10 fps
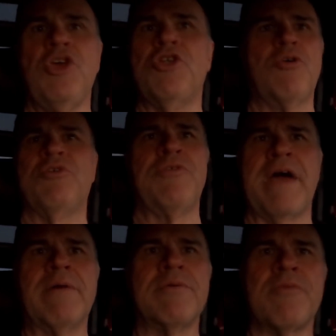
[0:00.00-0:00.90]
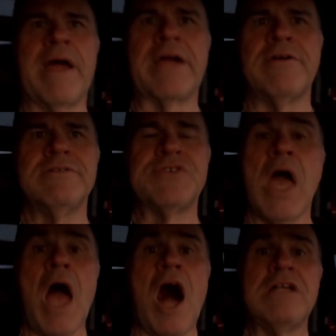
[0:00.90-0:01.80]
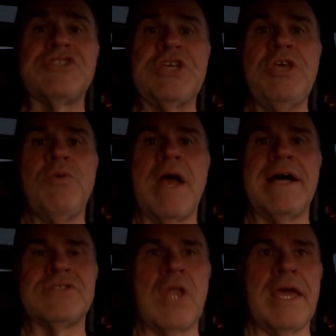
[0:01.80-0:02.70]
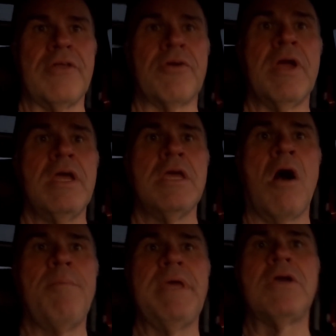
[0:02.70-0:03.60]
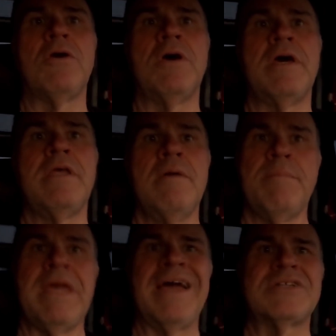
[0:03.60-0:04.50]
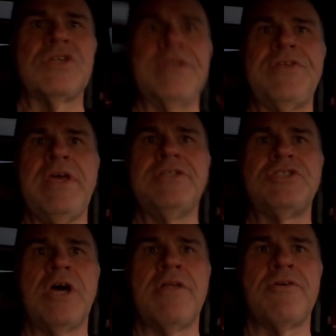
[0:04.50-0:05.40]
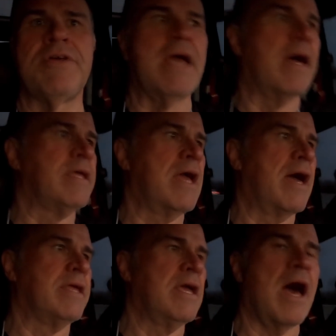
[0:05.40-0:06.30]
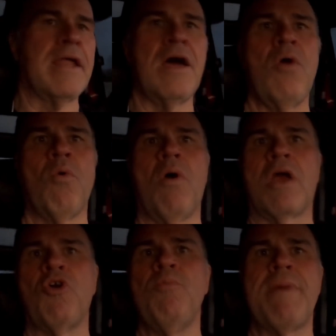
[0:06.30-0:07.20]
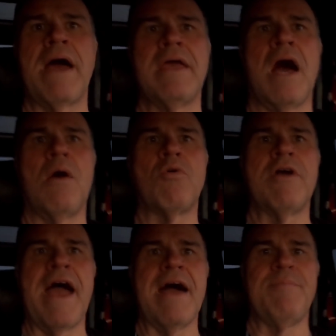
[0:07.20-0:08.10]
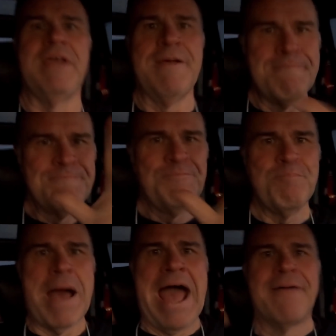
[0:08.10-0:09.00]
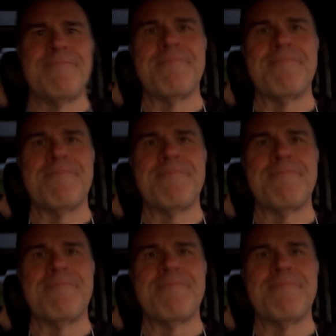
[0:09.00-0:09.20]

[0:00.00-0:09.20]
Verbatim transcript: You don't do that with records. I'll see you guys later. Y'all be good, be excellent to each other, yada, yada, yada. Kumbaya, we're happy. Bye.